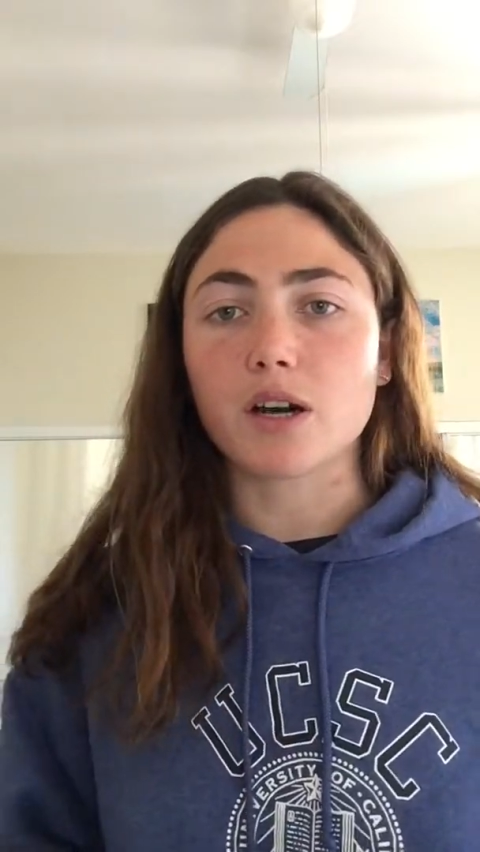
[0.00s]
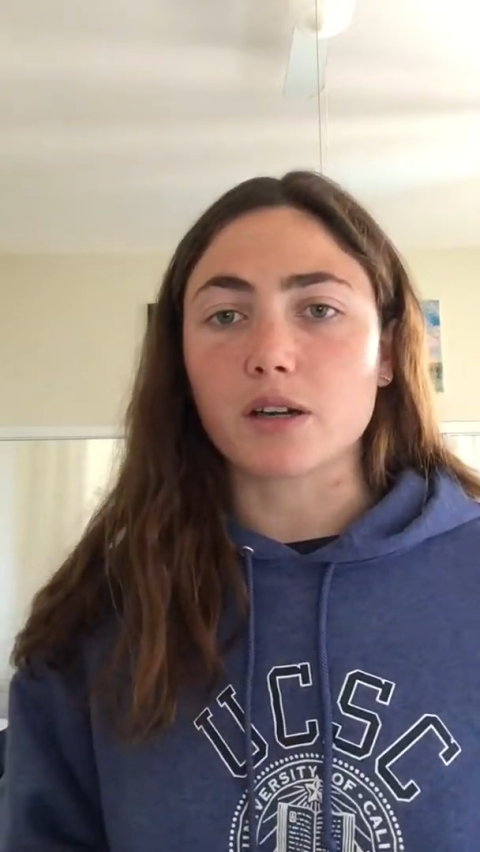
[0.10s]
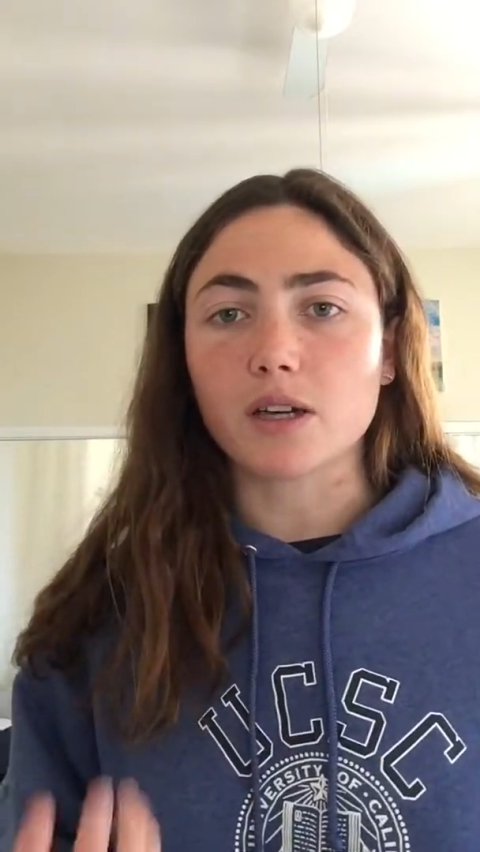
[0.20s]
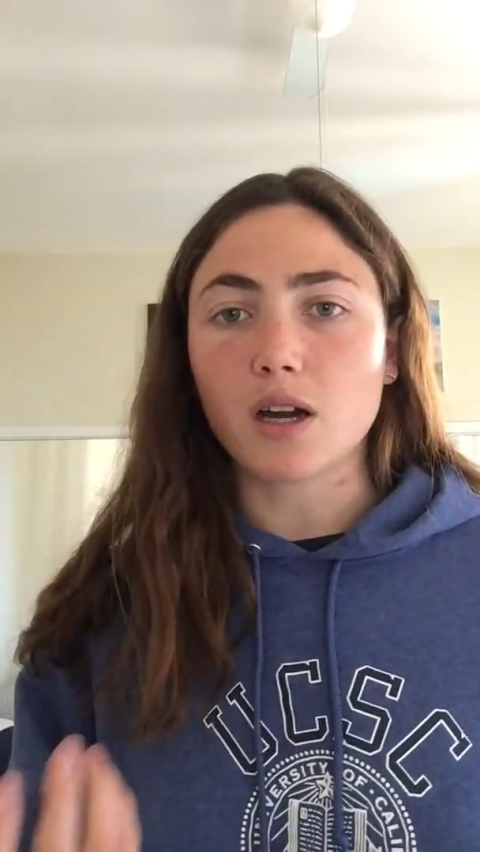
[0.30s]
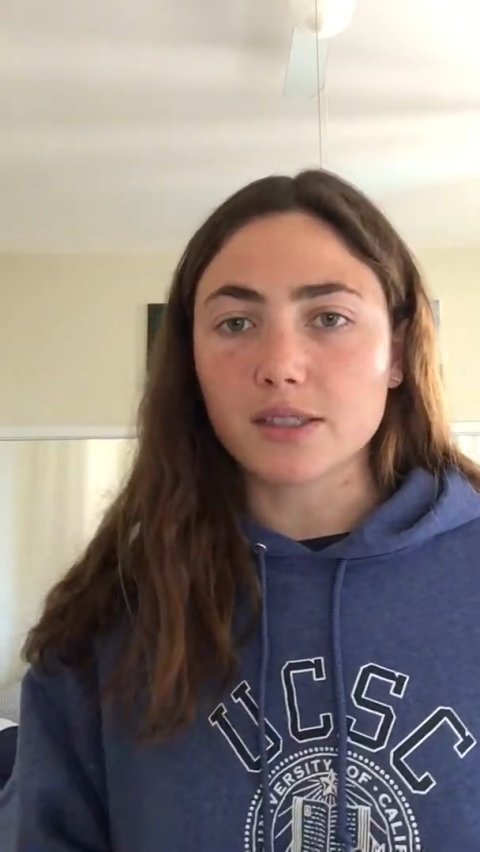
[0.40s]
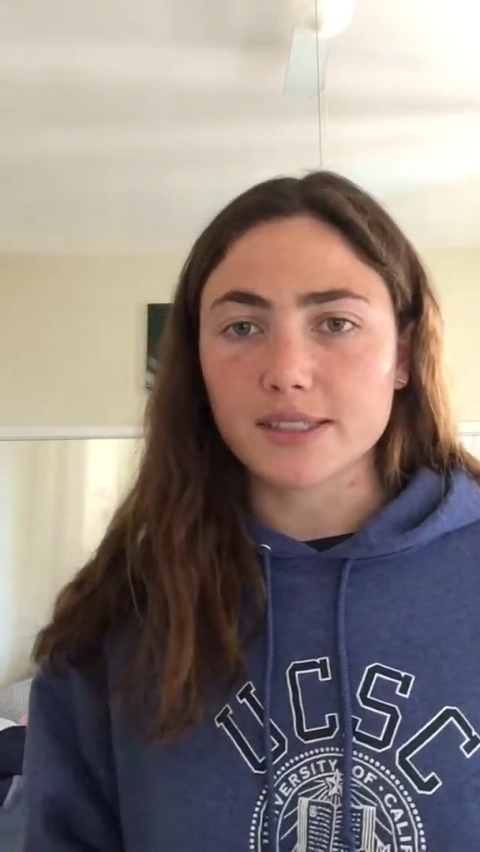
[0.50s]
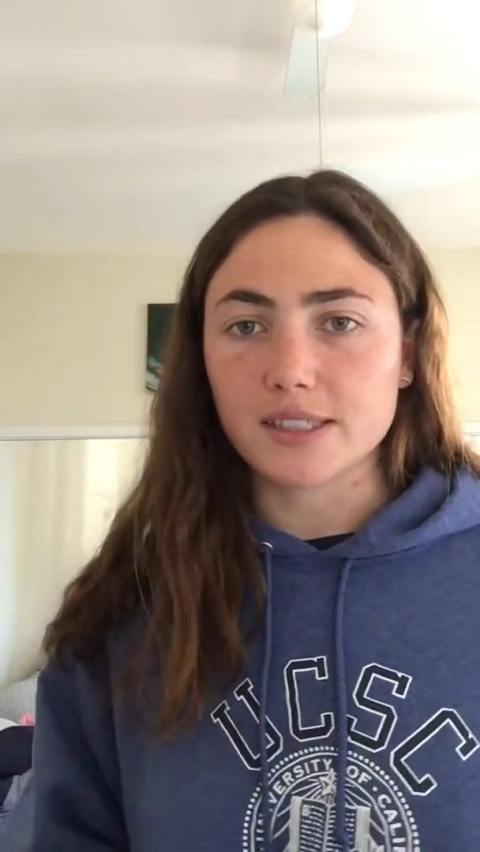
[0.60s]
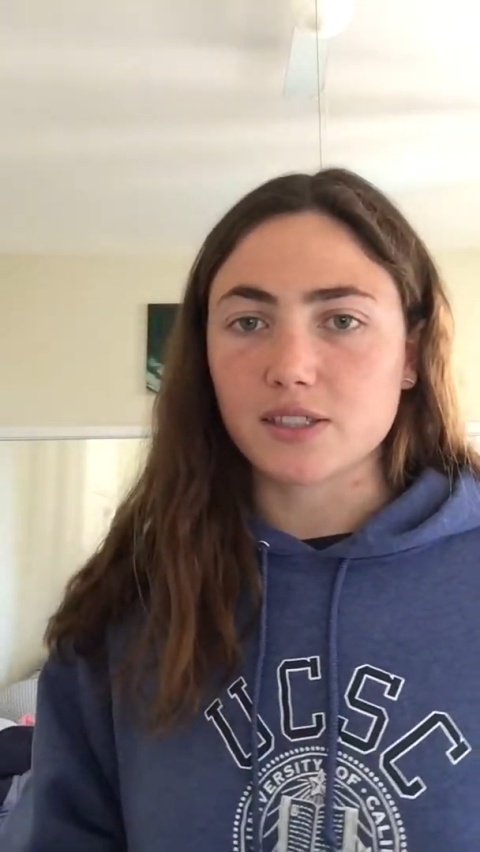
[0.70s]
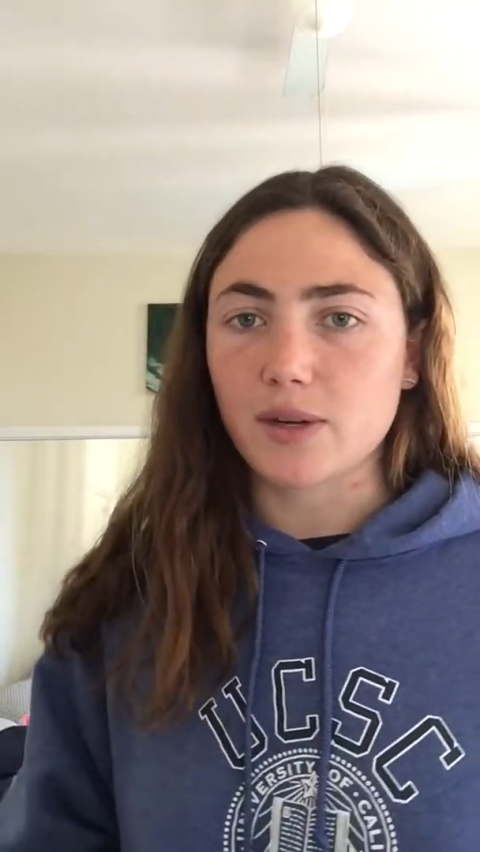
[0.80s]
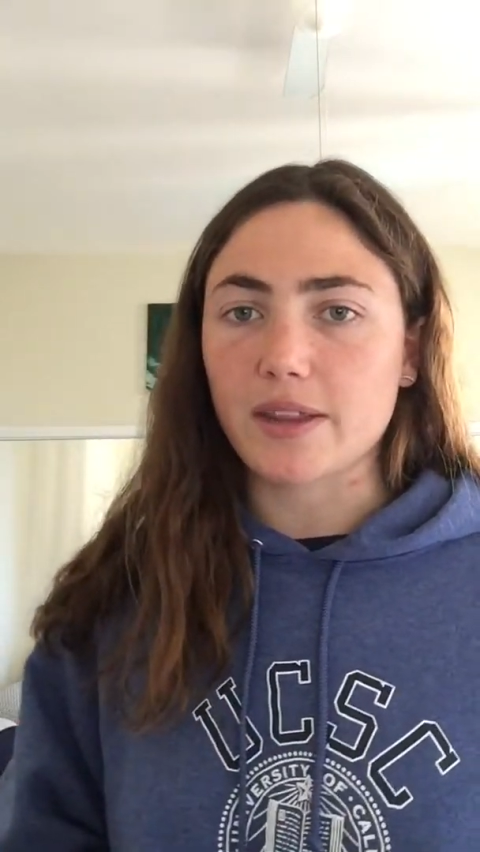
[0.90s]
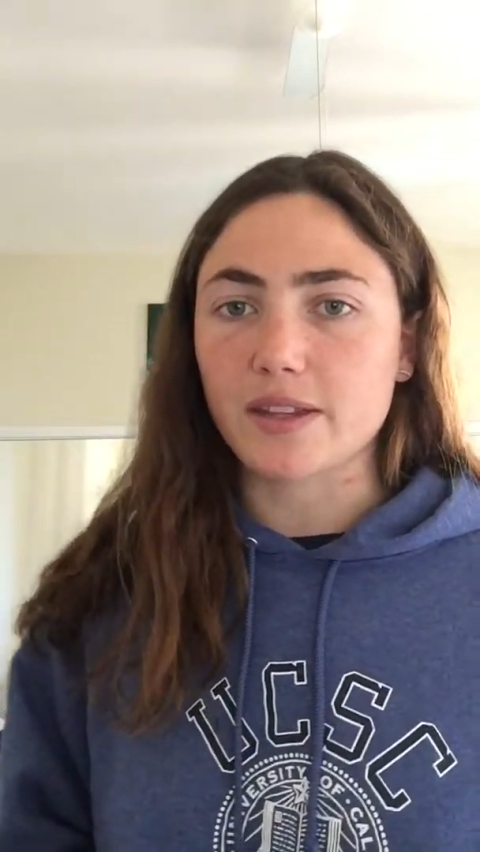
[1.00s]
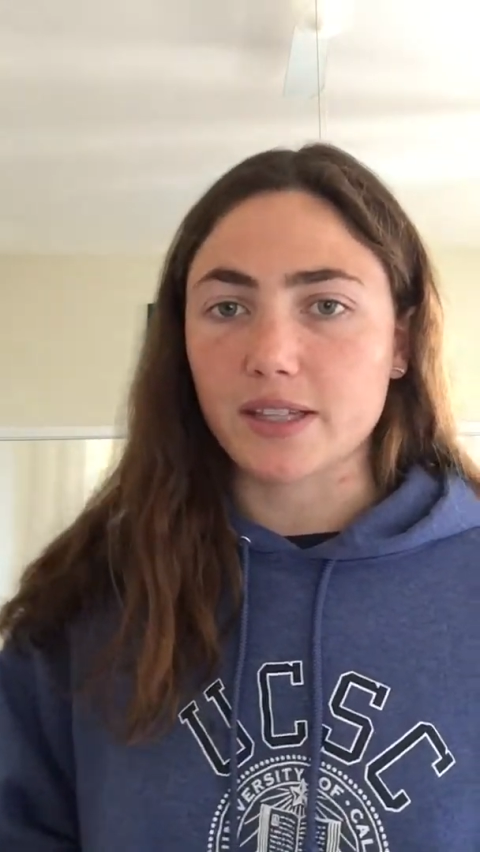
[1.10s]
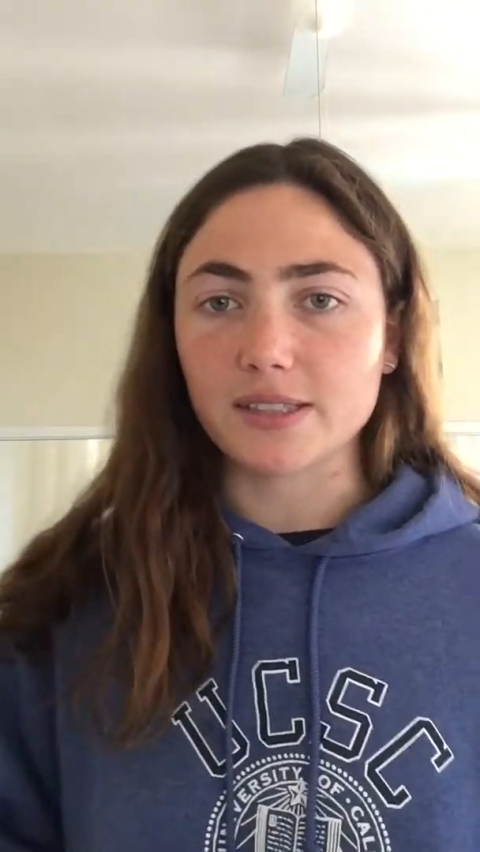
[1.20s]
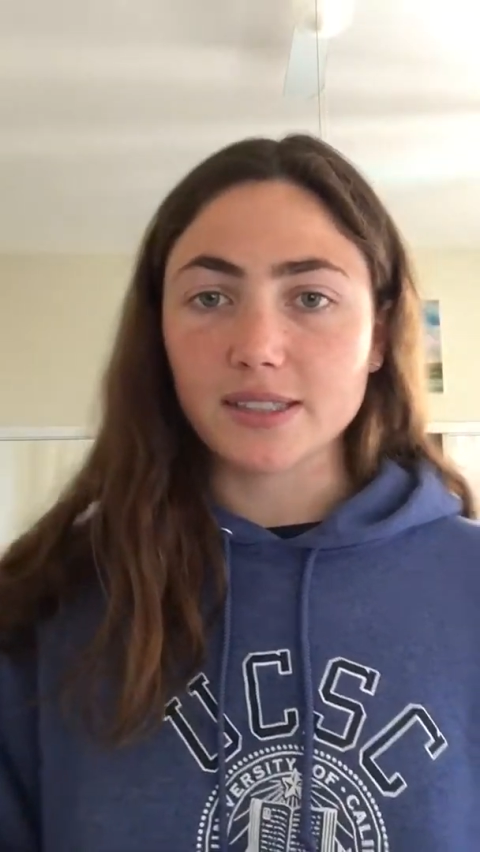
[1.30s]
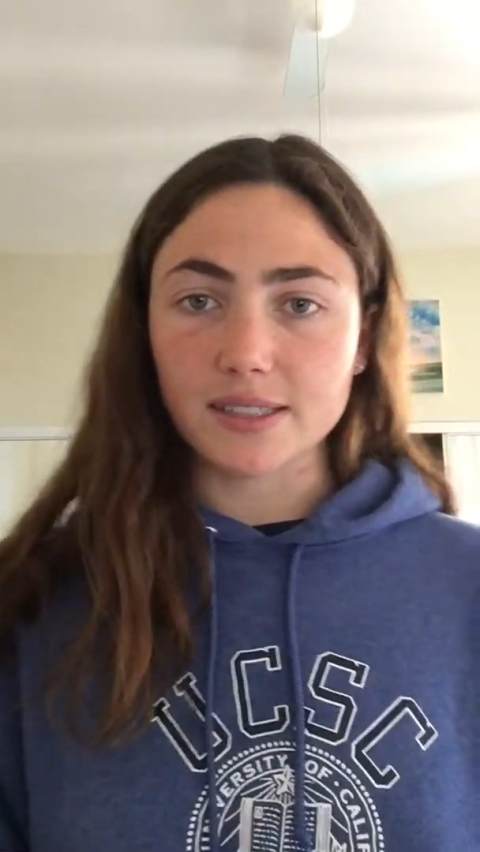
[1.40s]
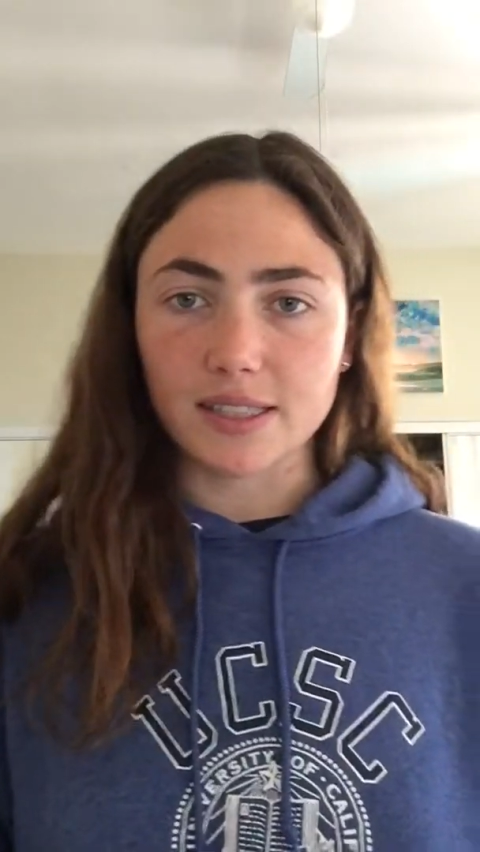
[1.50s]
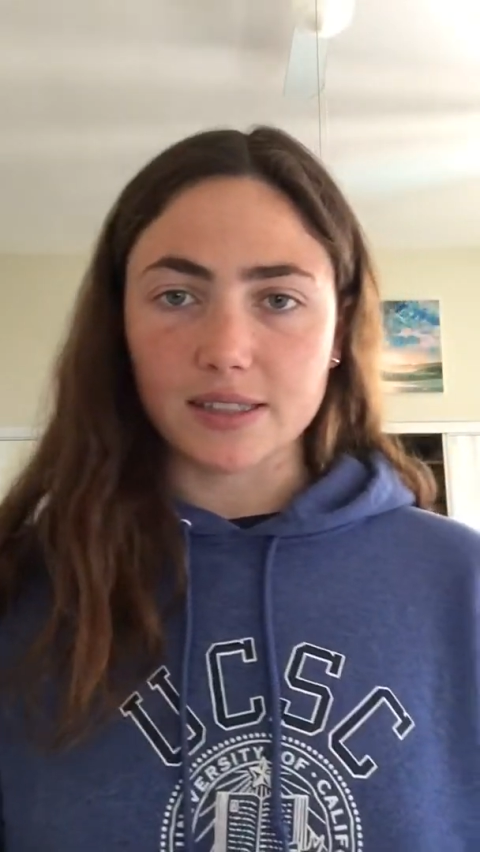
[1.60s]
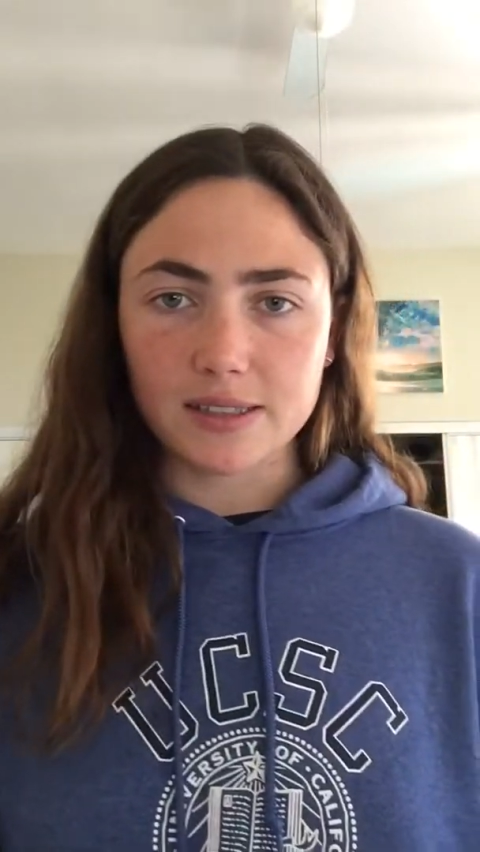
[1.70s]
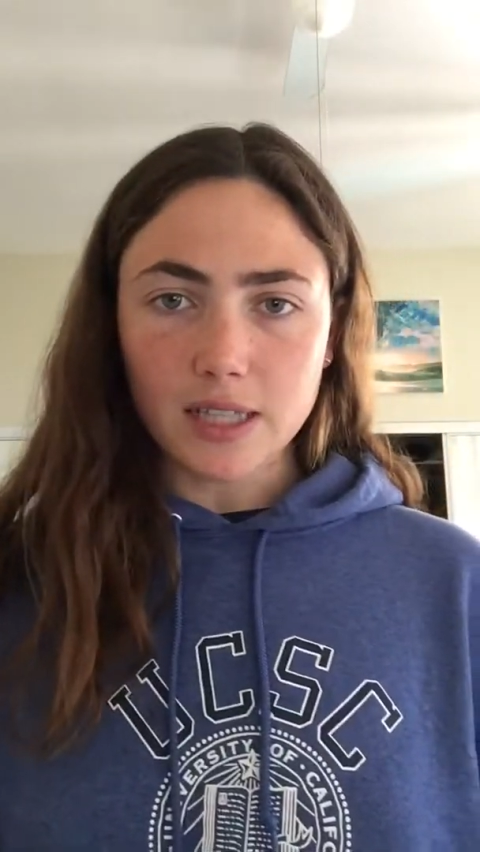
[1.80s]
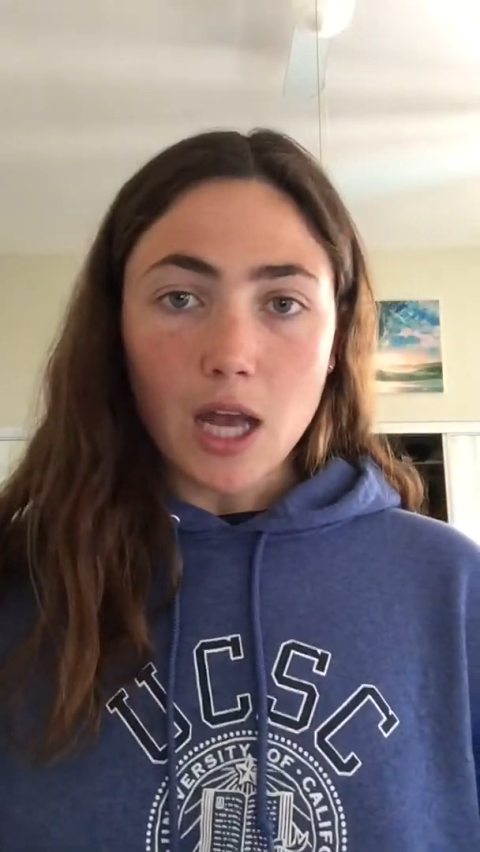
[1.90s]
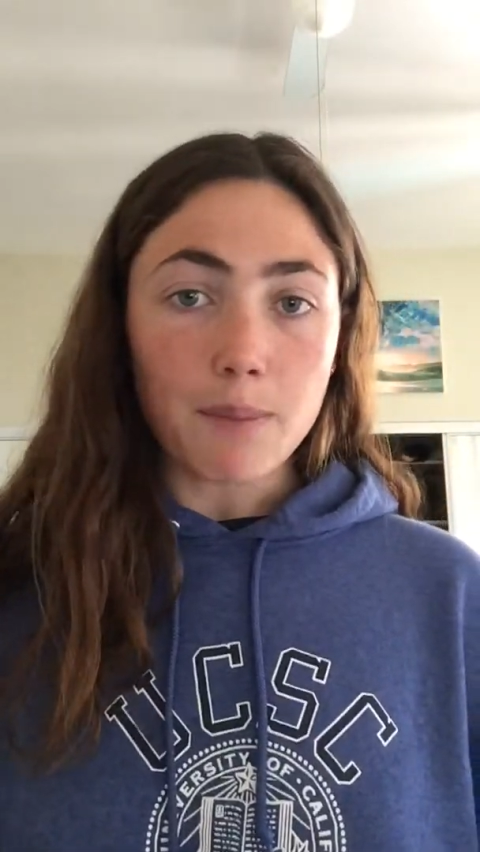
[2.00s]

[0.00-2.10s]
on consonance rather than dissonance.